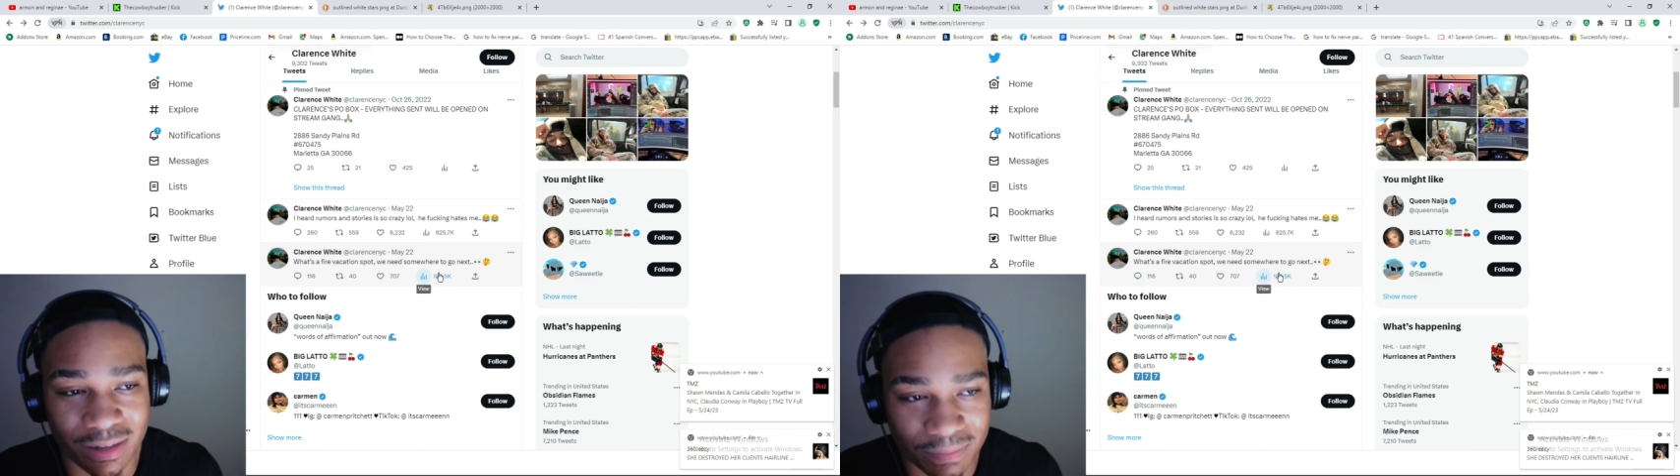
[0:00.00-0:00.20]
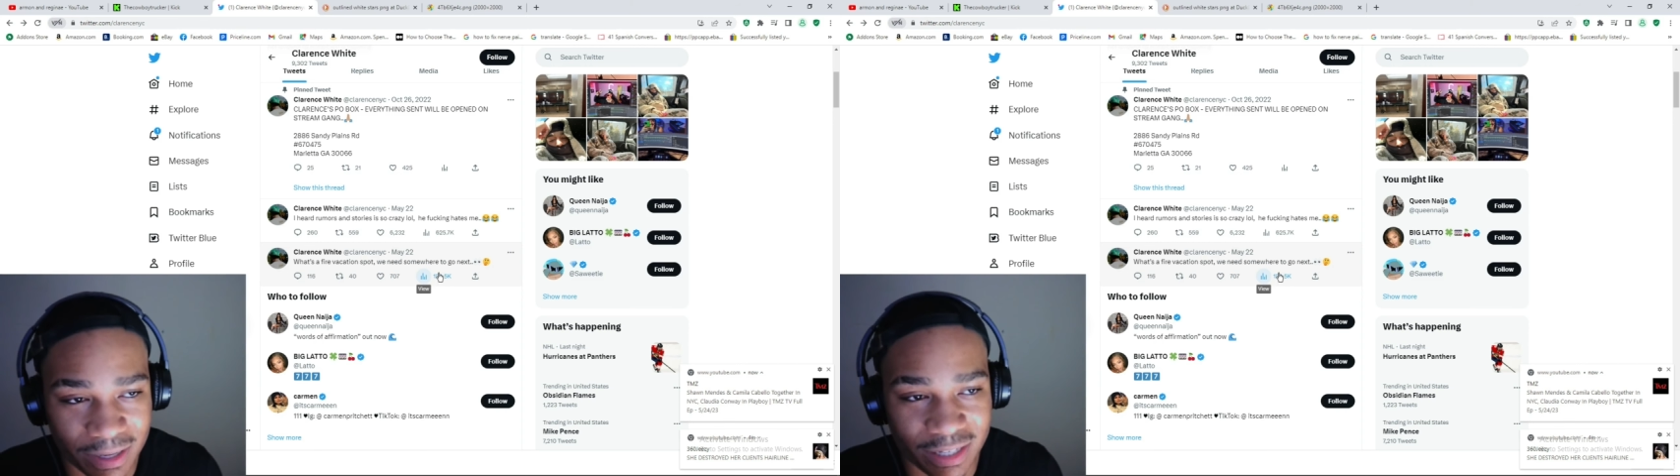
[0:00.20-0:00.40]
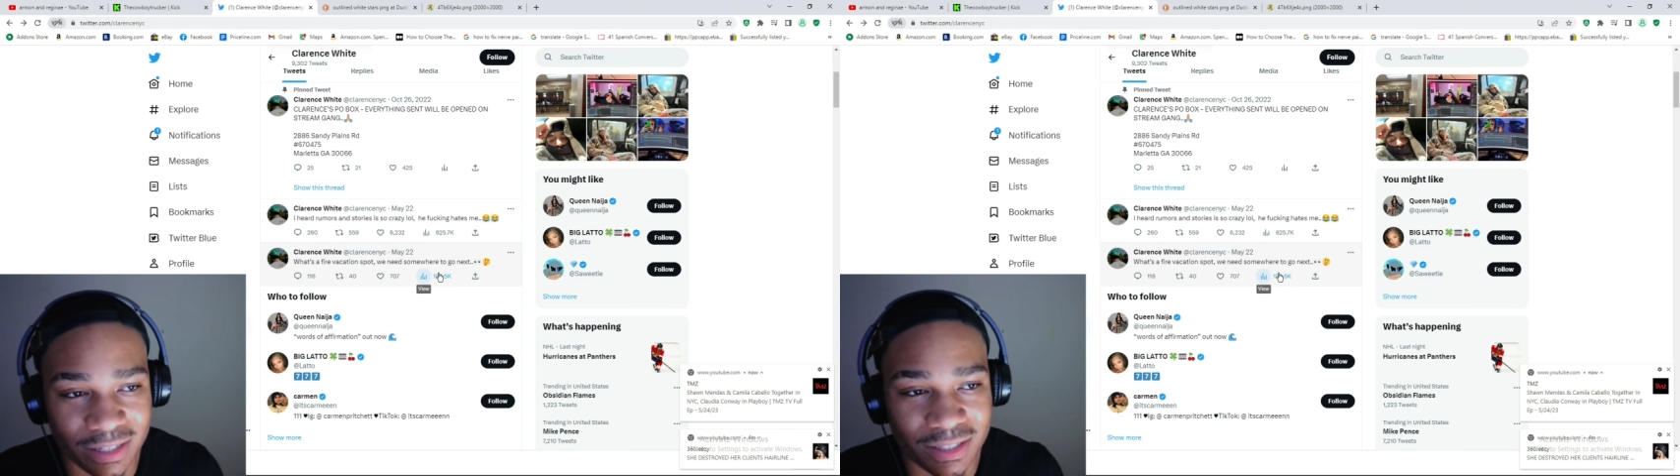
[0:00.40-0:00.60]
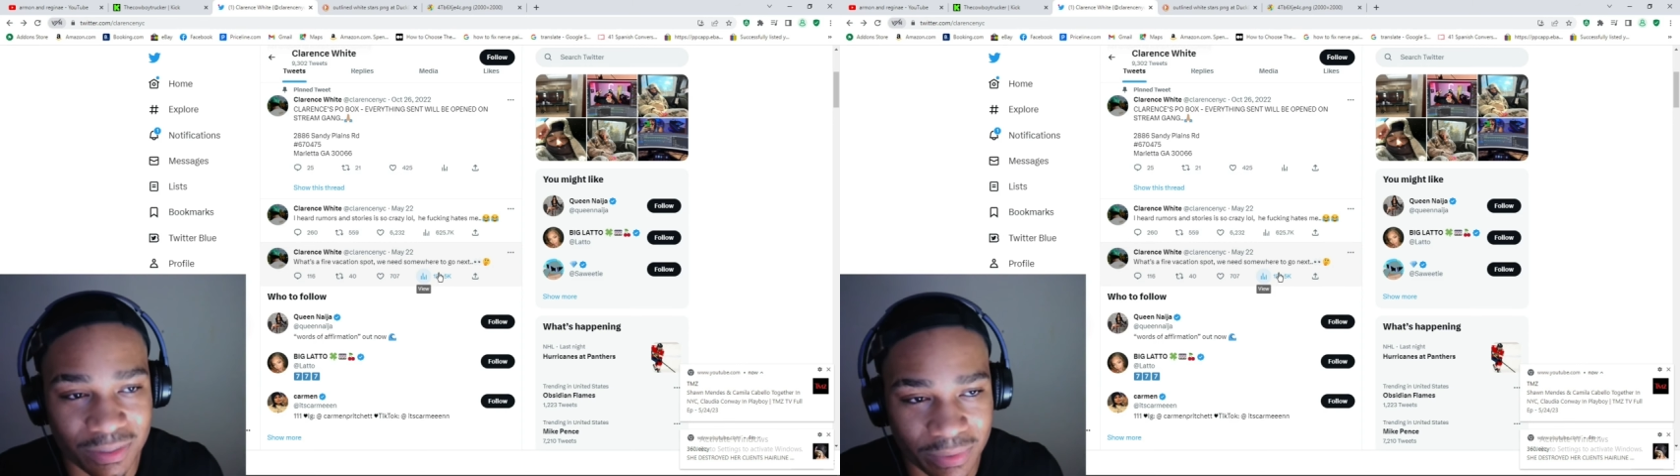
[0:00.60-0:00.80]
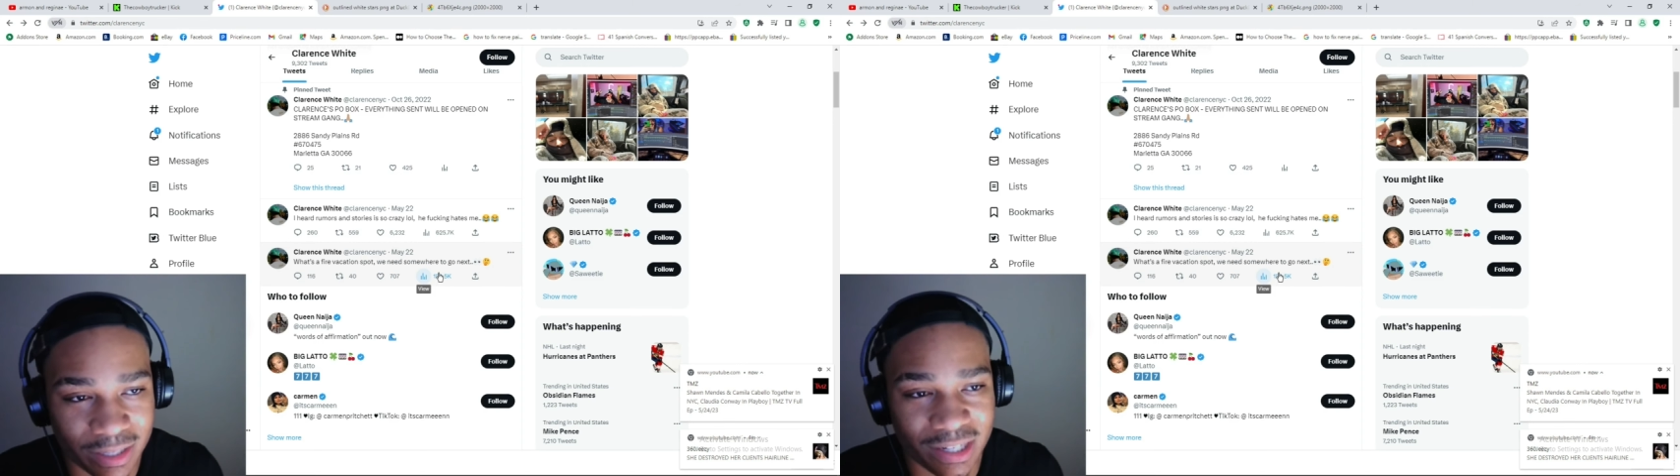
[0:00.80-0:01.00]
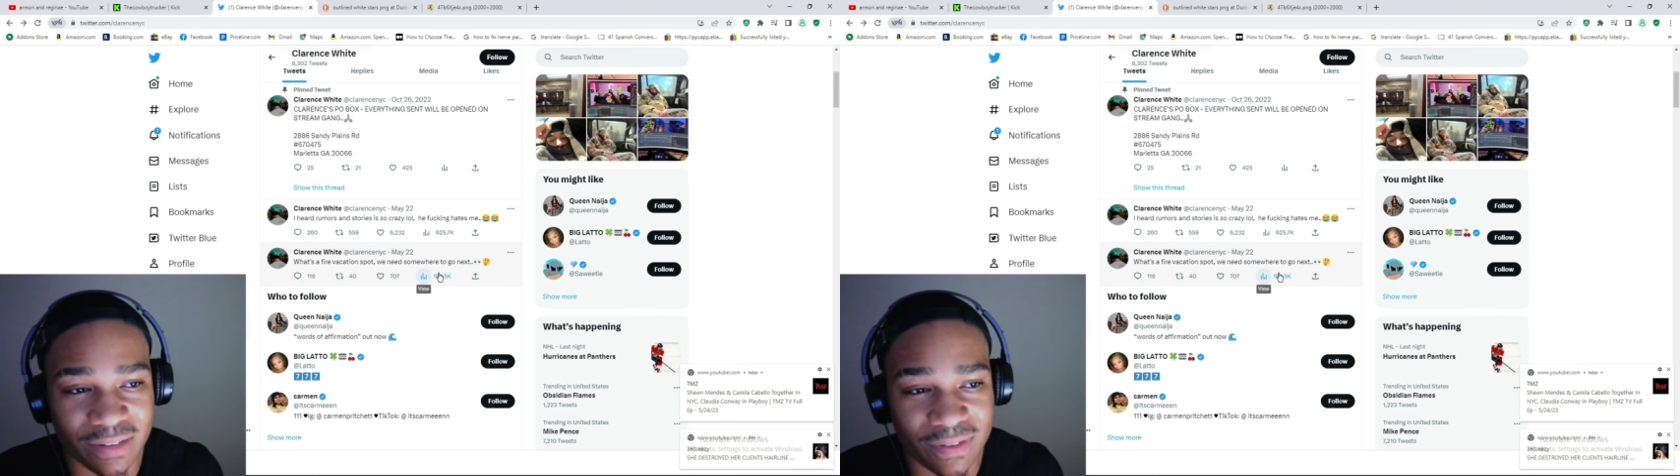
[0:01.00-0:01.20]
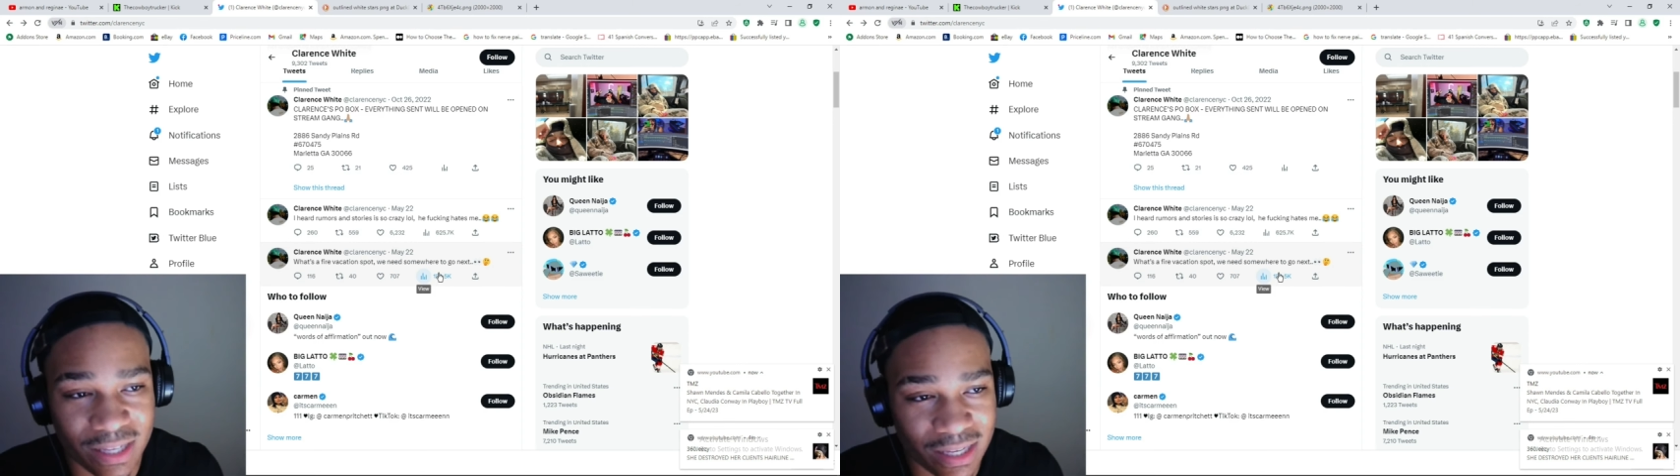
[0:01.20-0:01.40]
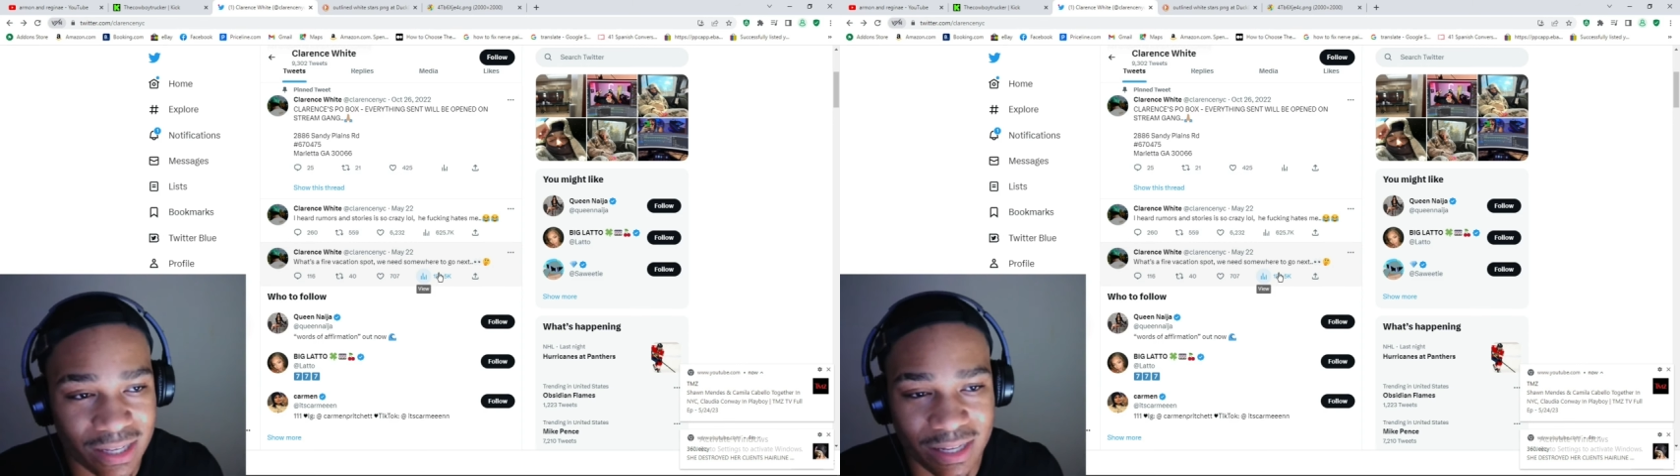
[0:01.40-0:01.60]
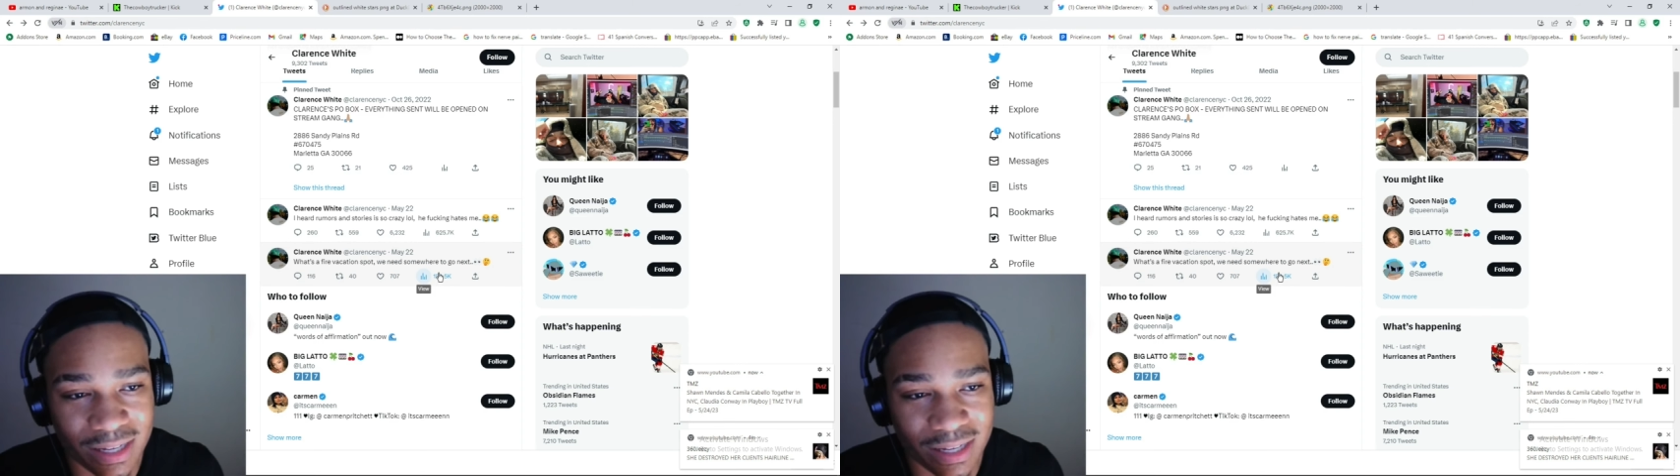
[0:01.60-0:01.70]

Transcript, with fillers: money to where if he